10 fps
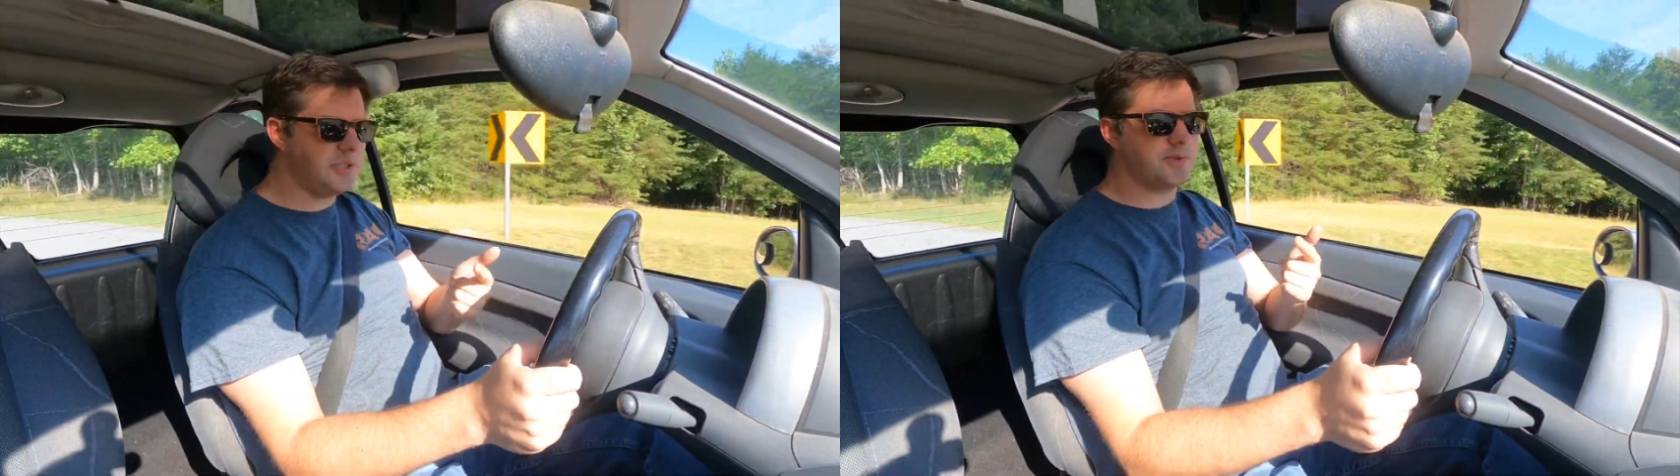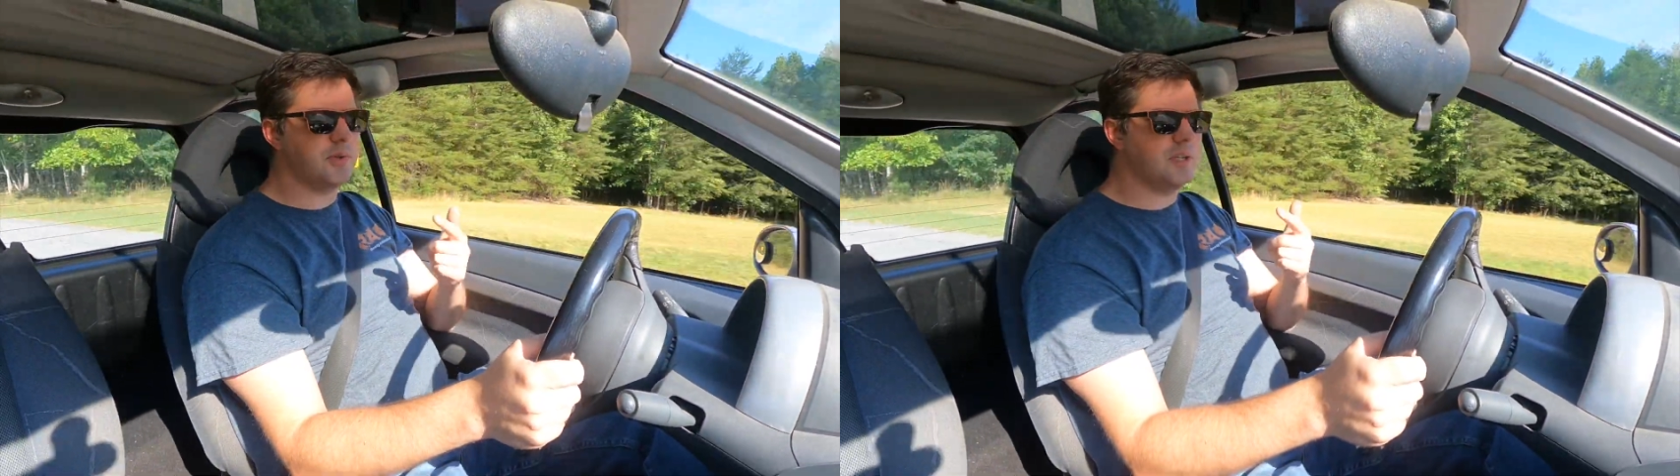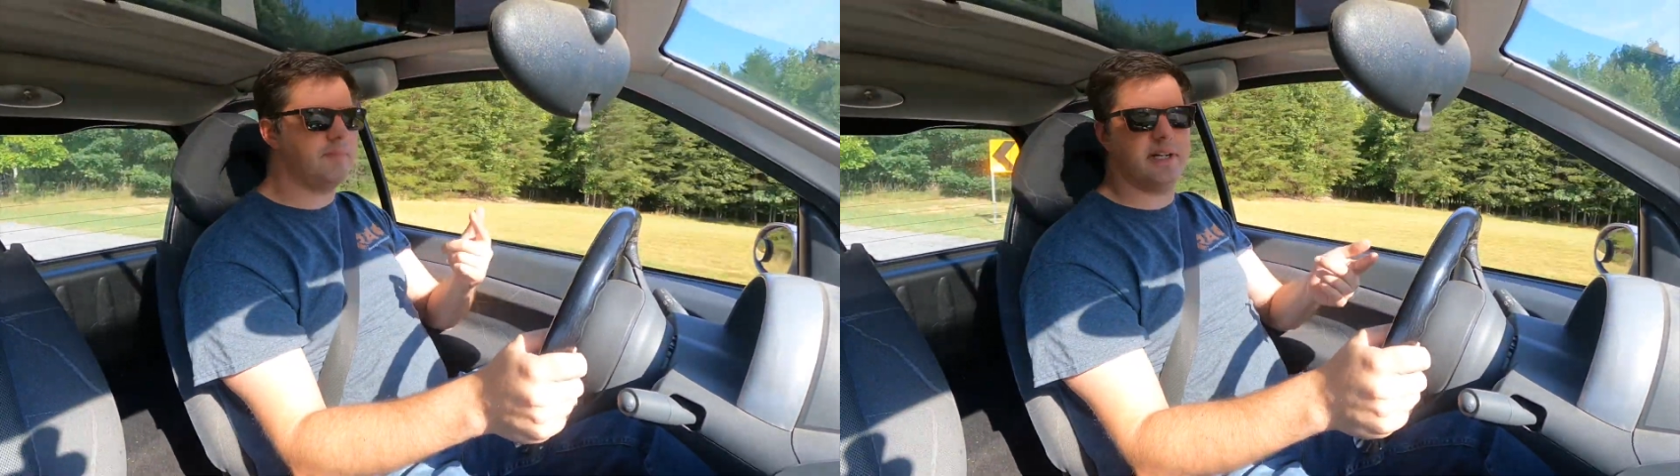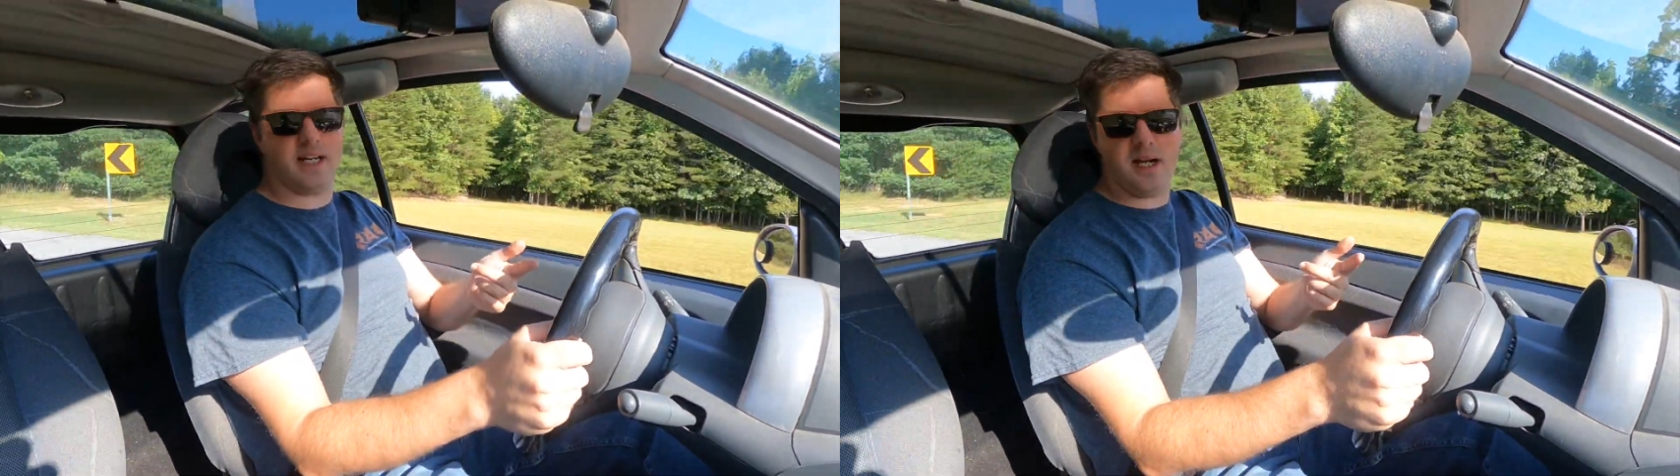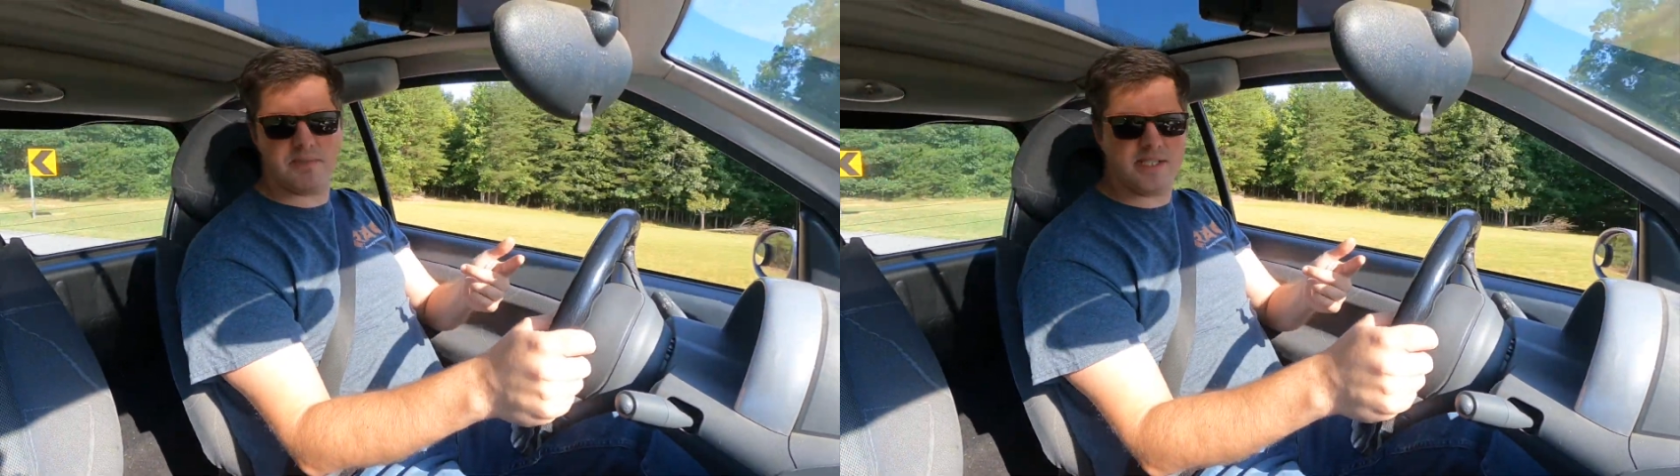store to pick
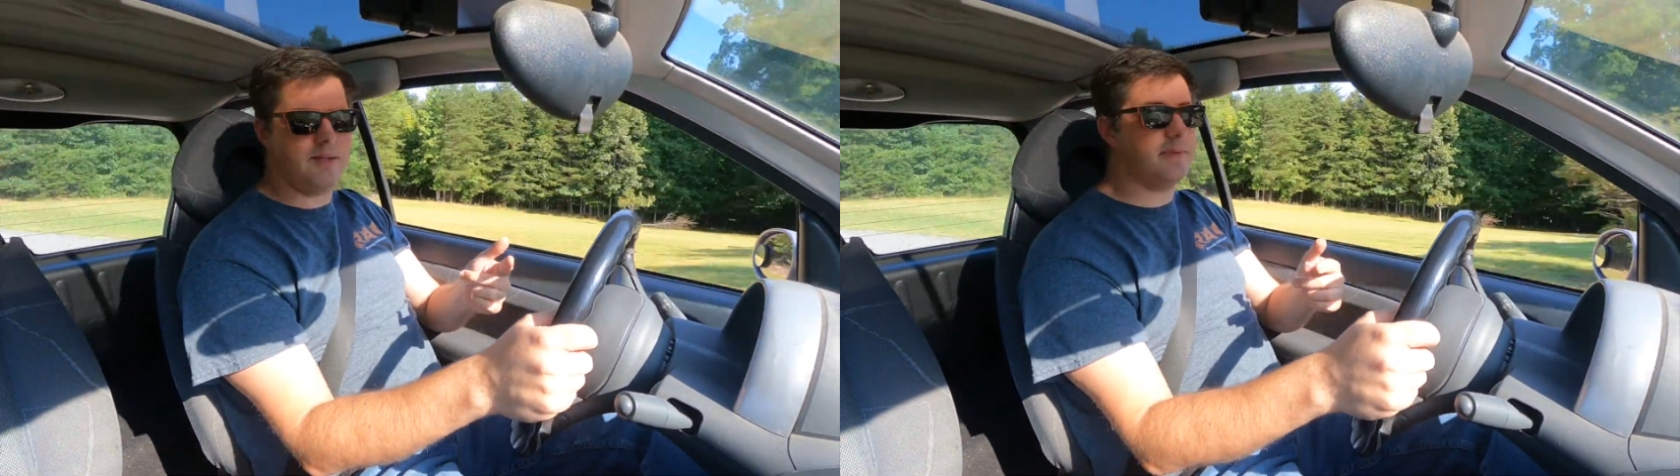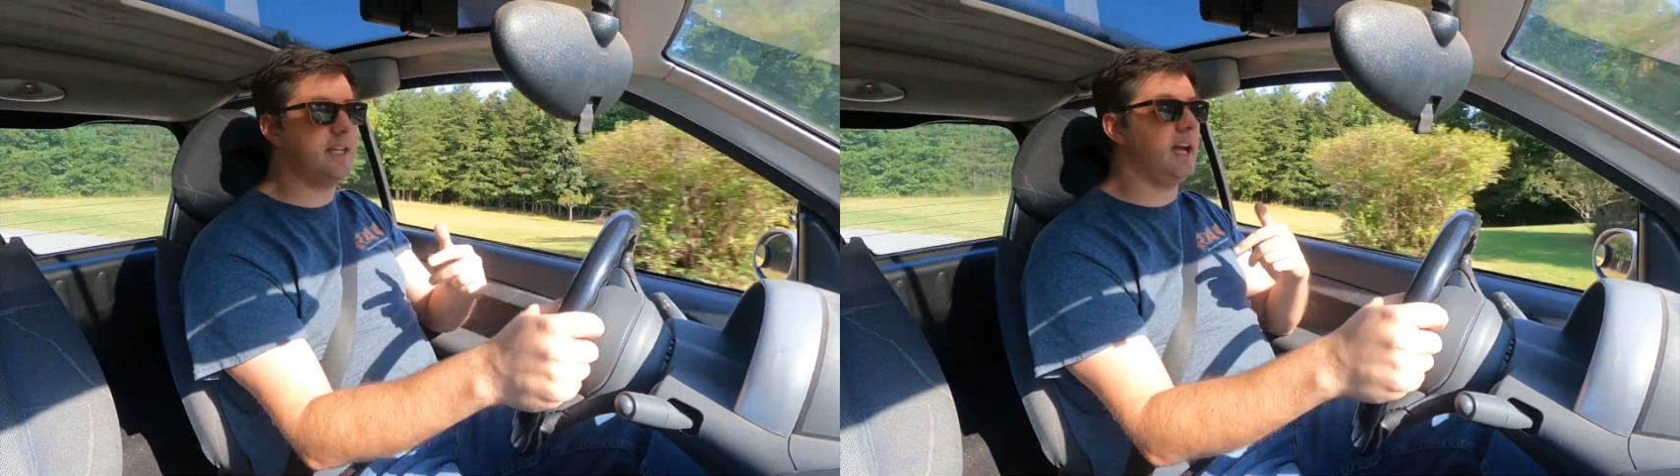up something,